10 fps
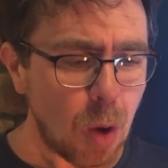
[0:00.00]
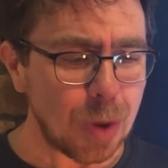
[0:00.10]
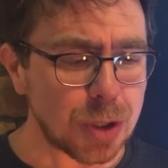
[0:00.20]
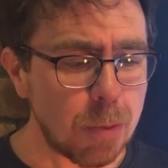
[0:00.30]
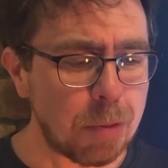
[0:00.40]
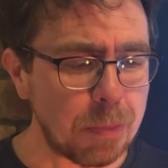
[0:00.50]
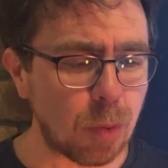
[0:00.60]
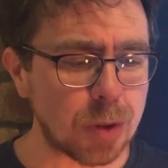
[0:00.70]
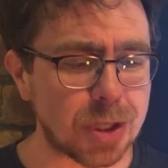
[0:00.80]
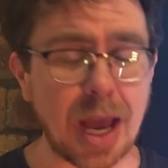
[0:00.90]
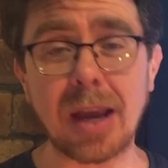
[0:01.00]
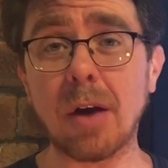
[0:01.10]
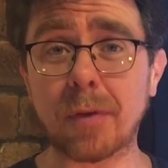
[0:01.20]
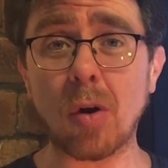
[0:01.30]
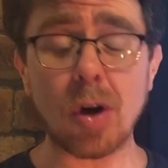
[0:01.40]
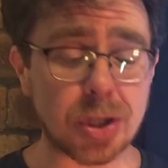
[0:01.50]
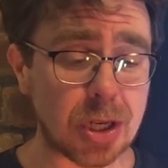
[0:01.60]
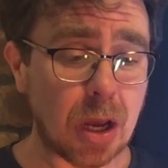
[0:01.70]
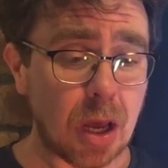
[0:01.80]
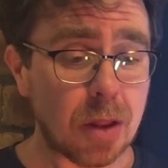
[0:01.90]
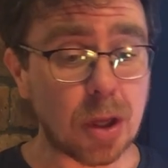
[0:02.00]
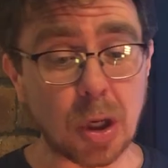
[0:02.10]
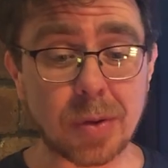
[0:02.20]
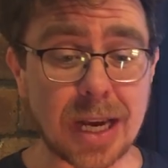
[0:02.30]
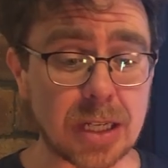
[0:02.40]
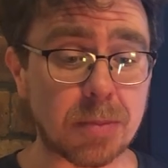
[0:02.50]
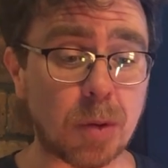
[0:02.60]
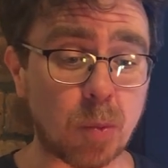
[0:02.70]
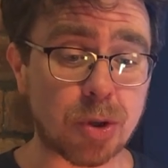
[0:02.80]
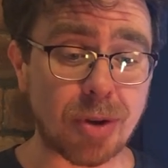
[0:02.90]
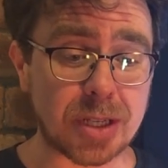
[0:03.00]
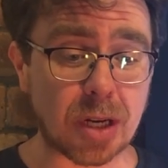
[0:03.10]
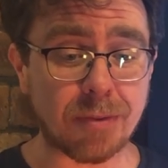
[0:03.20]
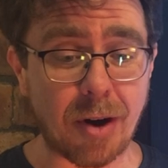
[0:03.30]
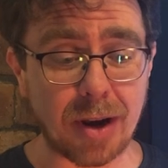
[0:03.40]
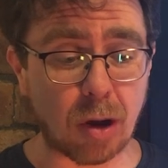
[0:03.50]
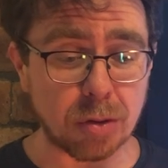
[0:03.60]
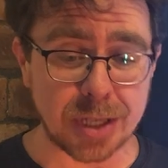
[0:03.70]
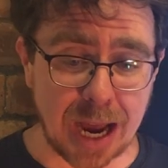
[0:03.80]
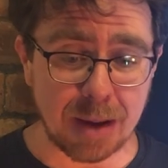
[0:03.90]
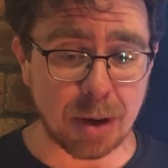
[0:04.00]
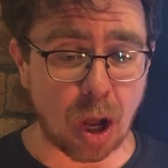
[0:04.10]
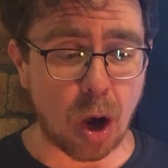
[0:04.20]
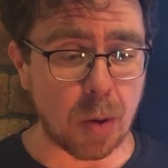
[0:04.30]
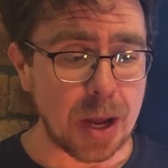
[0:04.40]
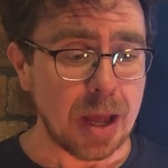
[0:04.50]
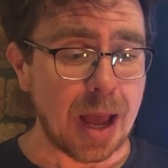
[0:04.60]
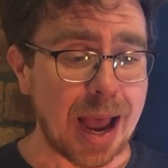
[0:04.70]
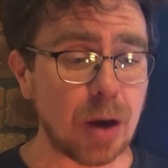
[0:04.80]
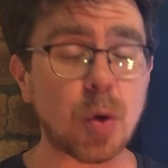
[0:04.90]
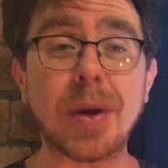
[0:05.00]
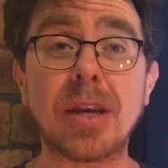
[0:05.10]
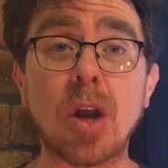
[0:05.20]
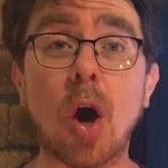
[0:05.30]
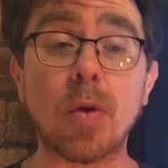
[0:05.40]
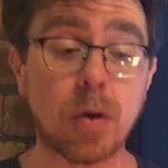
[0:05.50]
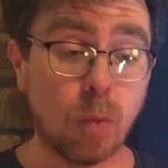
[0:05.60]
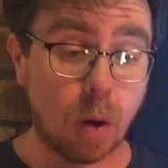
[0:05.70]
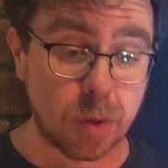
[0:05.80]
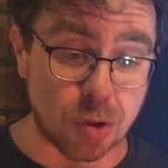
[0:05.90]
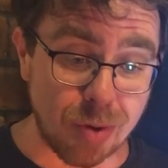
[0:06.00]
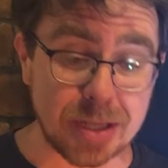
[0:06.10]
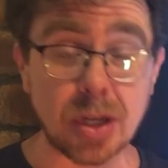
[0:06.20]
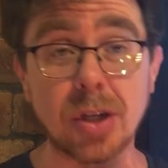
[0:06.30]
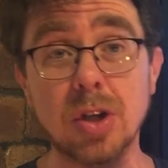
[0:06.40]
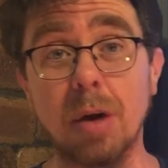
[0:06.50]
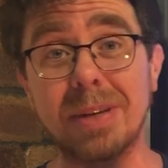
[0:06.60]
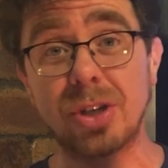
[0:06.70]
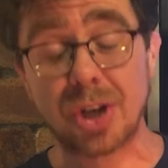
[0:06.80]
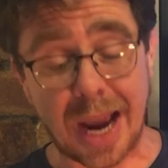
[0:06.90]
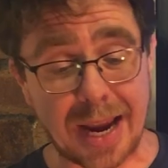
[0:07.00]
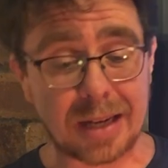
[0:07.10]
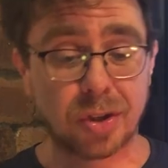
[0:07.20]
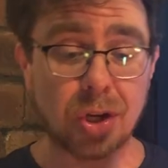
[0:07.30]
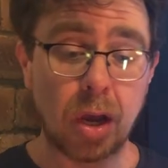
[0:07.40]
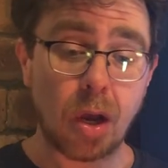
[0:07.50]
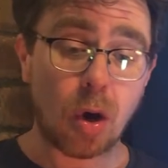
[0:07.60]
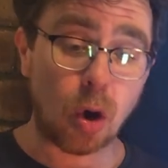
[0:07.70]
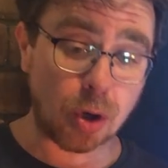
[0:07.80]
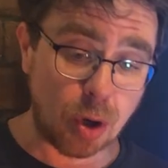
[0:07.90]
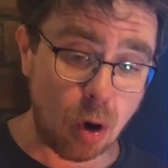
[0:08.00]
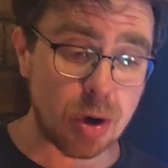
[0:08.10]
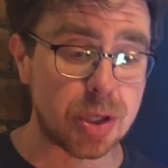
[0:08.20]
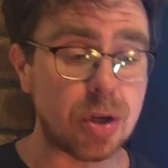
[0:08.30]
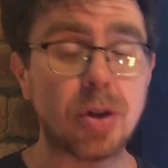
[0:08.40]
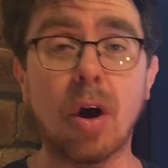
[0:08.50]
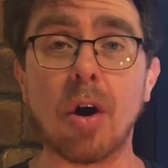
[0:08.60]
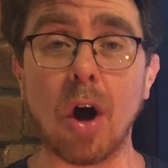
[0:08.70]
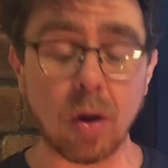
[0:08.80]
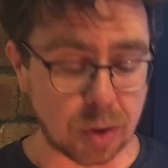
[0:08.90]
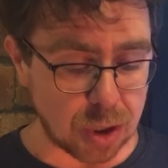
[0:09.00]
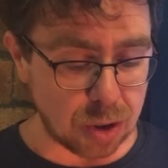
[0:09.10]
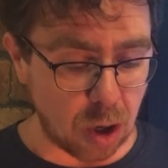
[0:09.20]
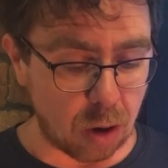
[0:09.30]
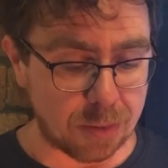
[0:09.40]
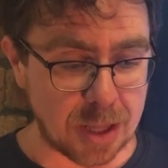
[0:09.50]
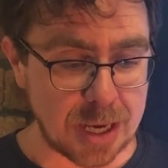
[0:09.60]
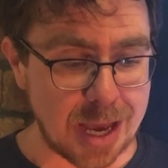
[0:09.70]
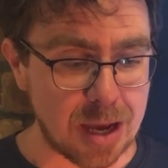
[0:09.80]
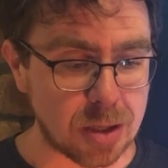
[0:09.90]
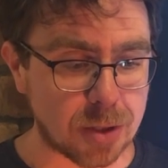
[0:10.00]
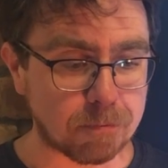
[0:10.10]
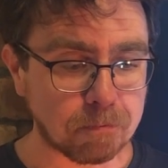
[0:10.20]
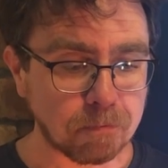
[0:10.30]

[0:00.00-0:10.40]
Well, some people would say, of course, the New Testament was written a very long time ago. How do we know that what was written has not been changed or doctored or altered over the years?